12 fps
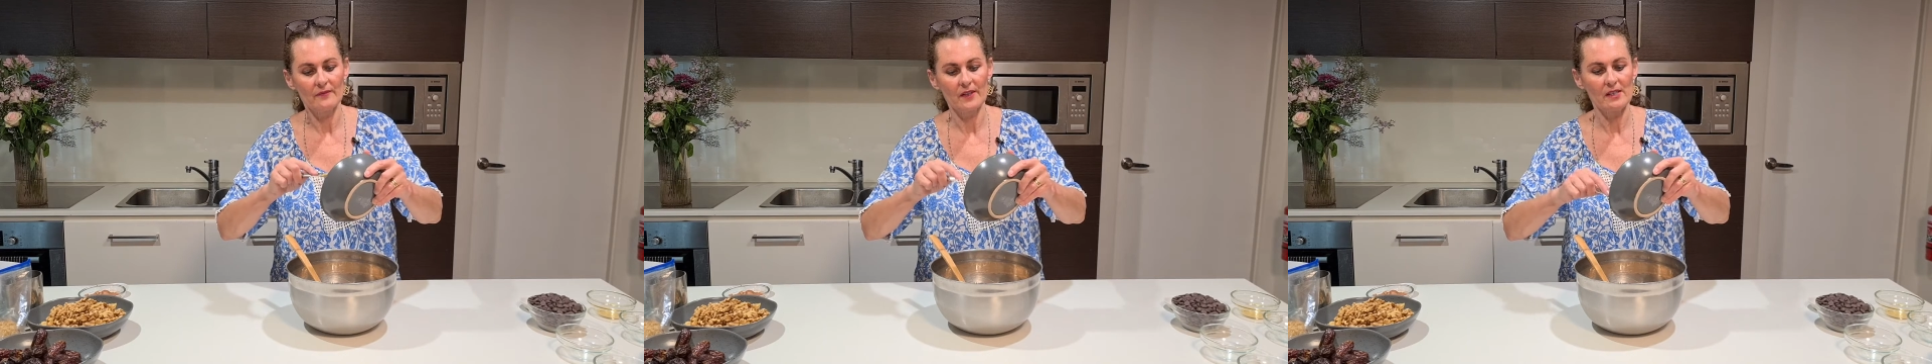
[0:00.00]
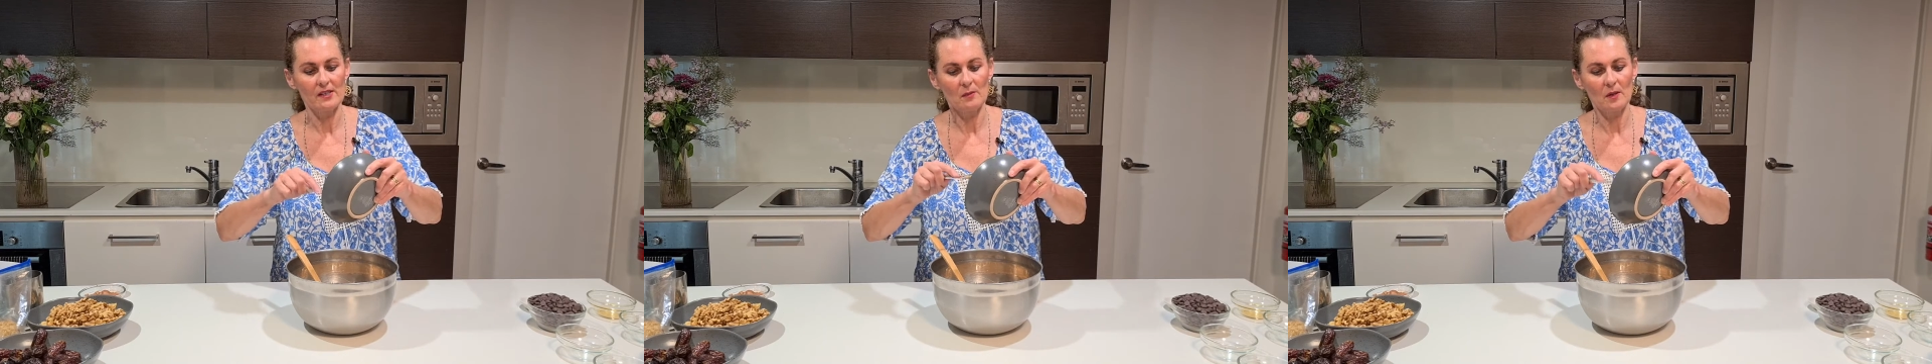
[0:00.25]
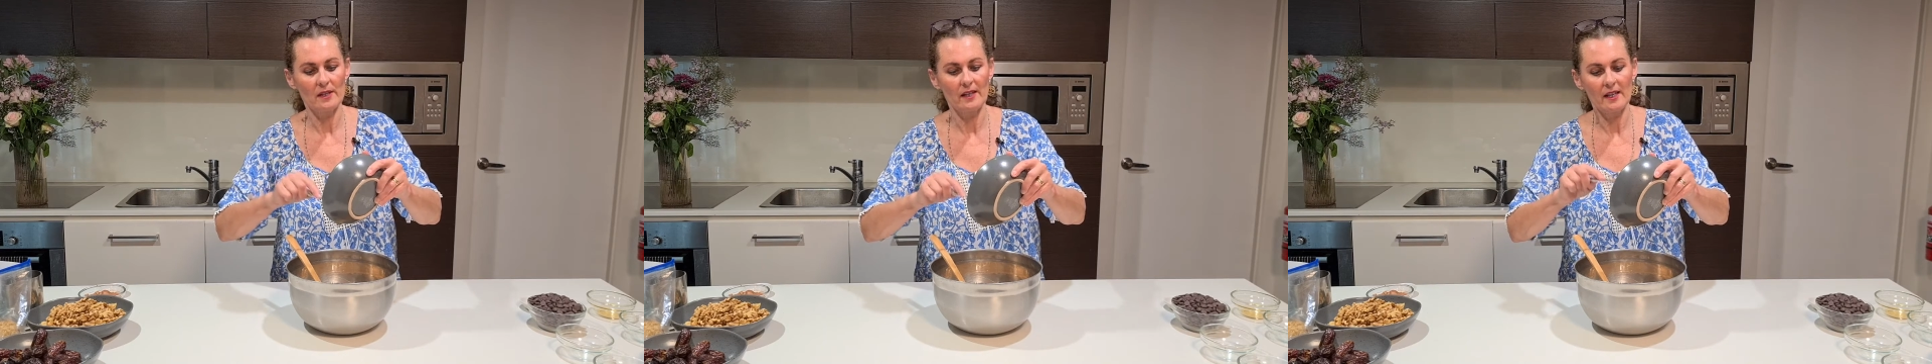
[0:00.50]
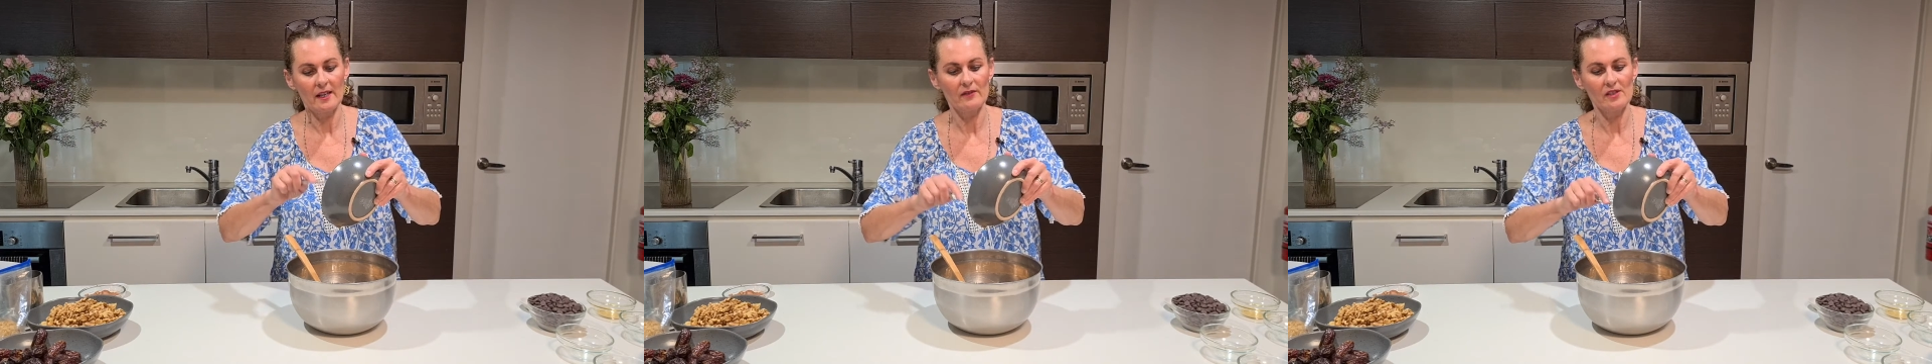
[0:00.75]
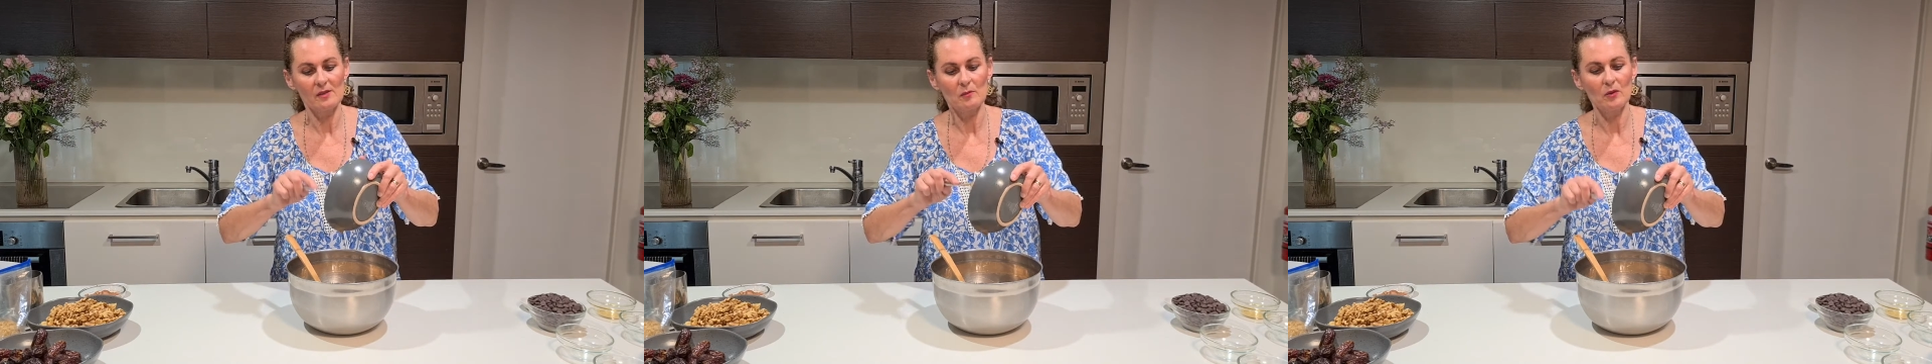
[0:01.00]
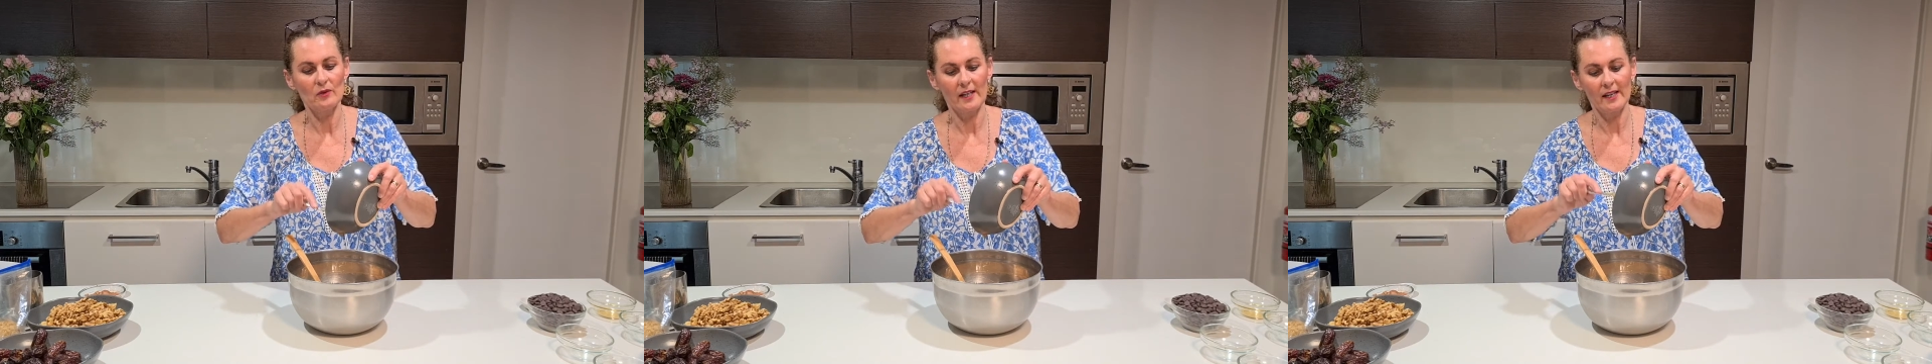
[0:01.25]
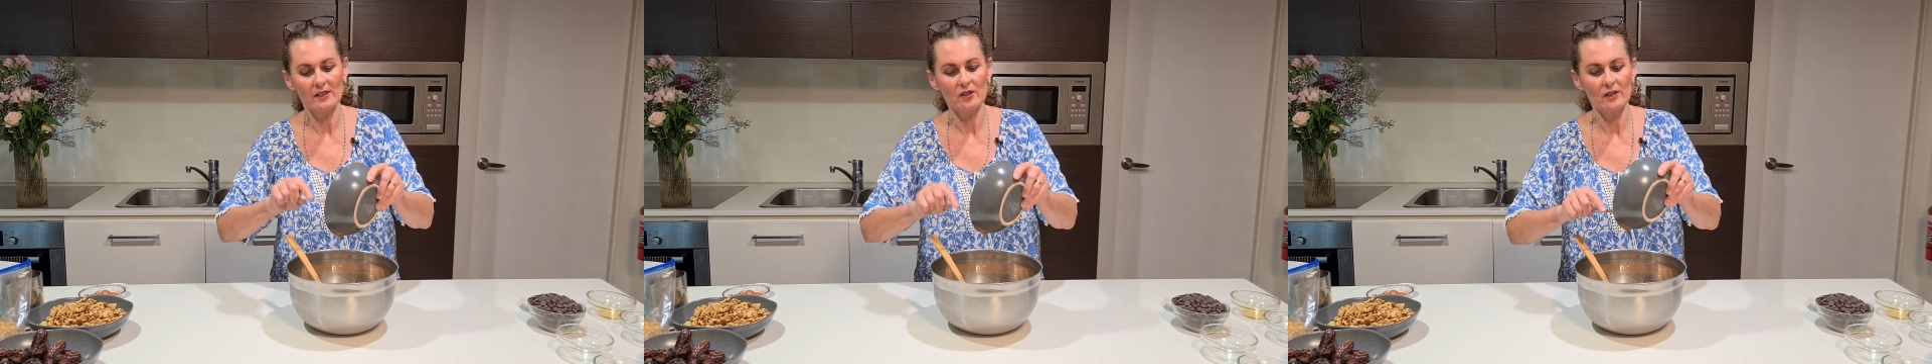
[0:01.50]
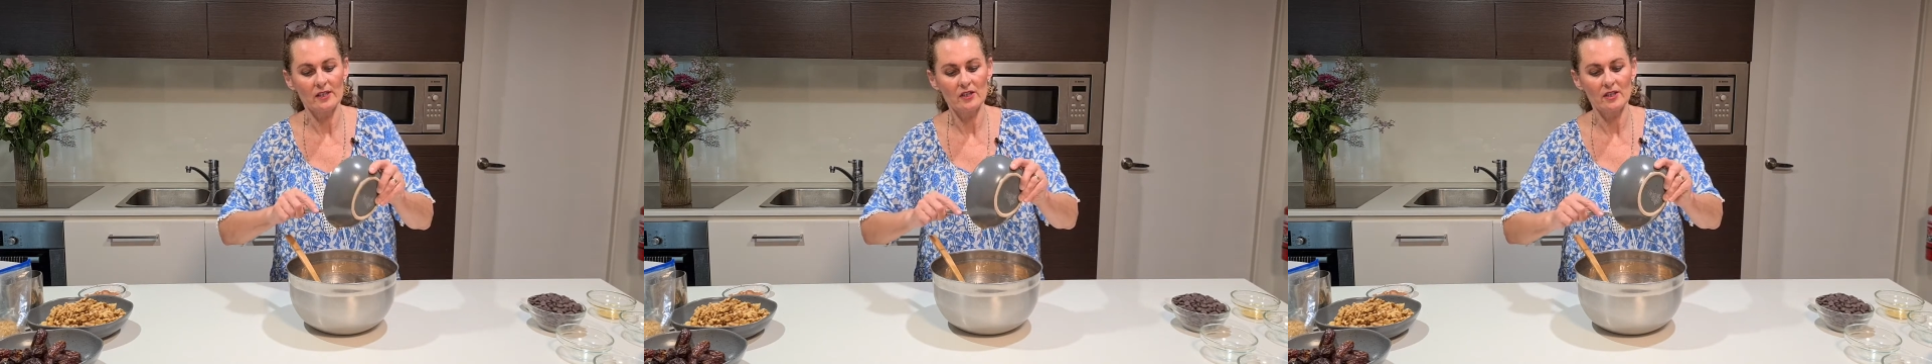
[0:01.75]
That's why they have smooth and
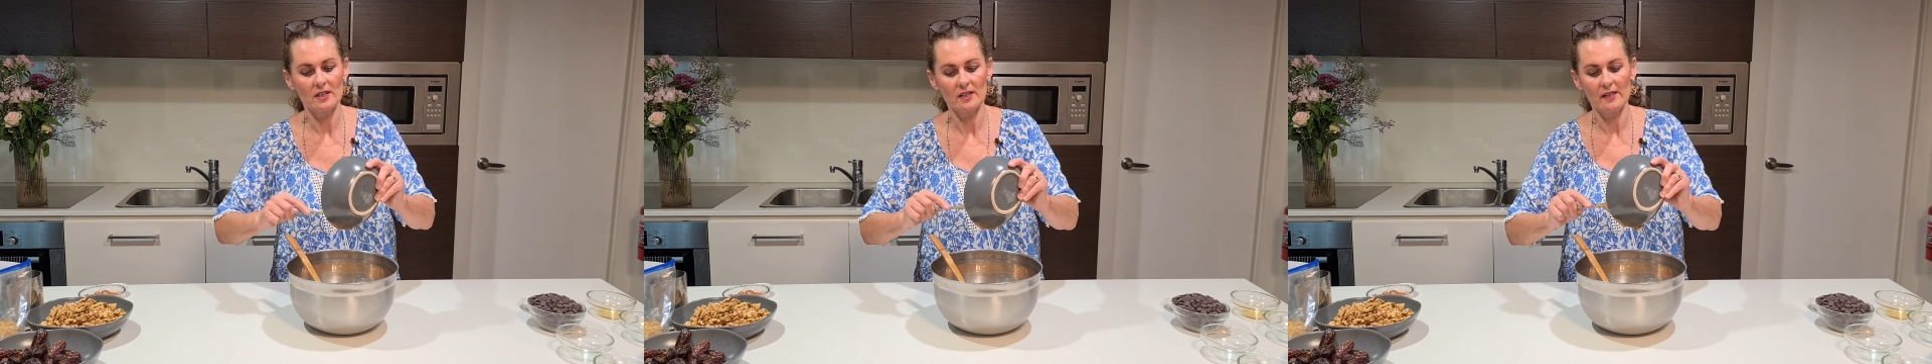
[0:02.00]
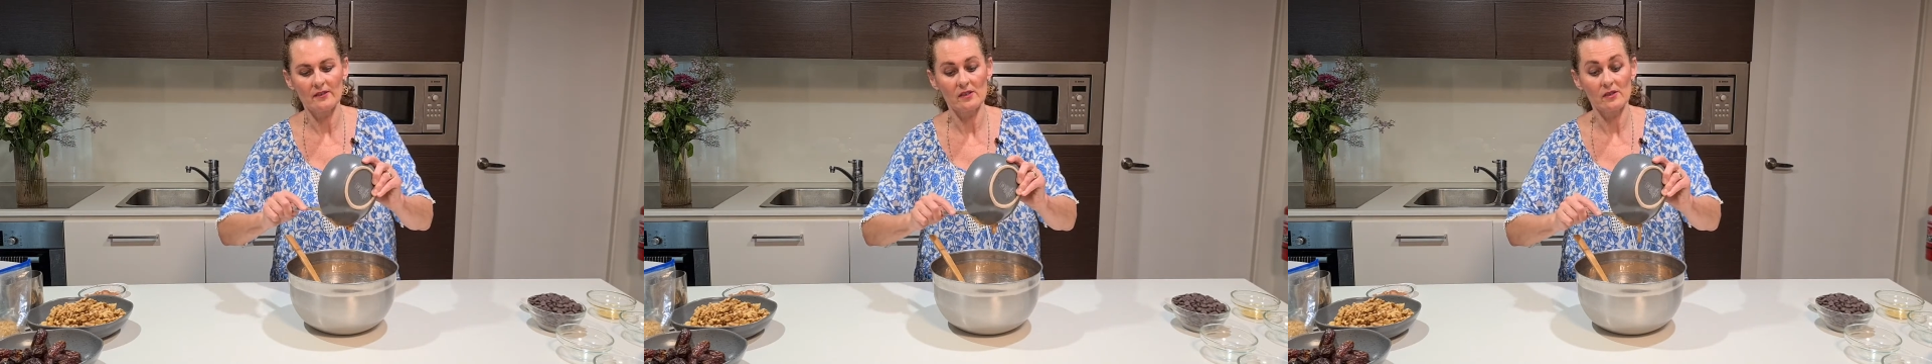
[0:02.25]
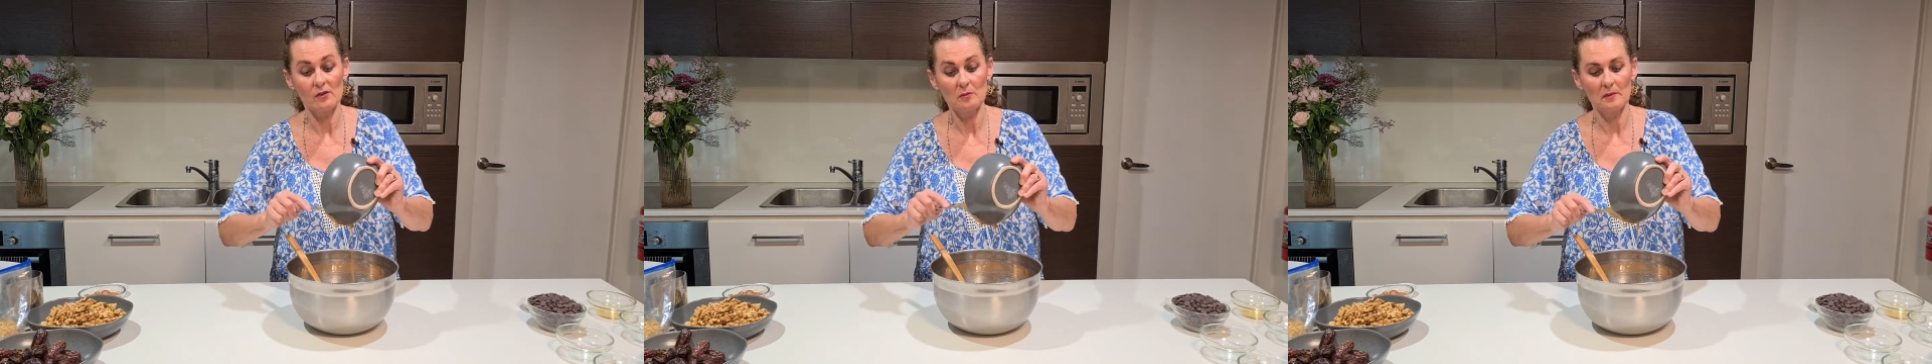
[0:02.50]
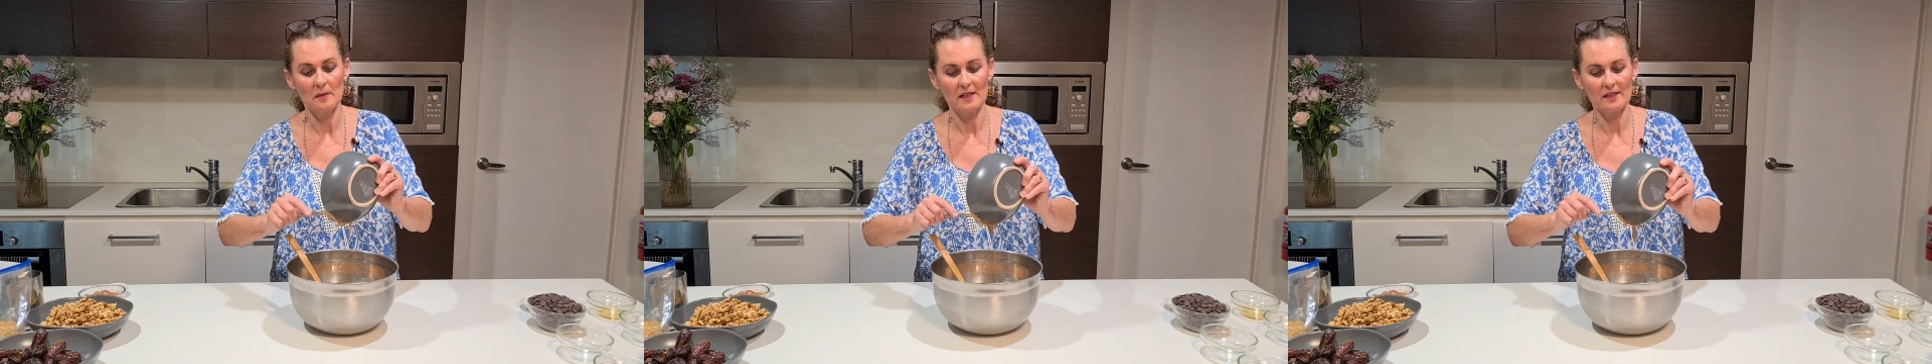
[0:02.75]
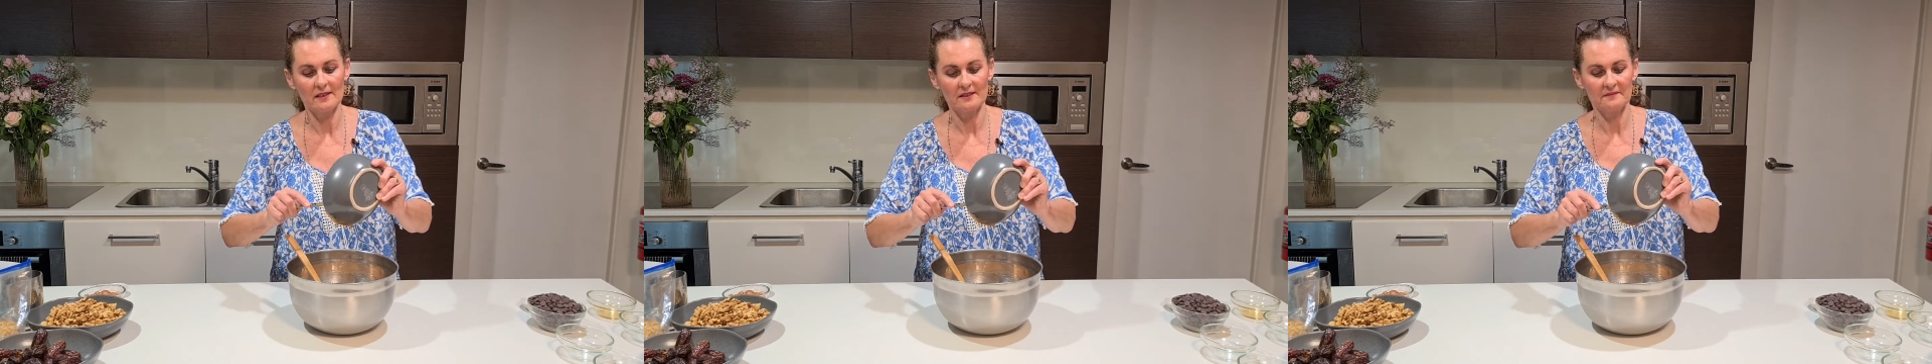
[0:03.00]
crunchy at the supermarket.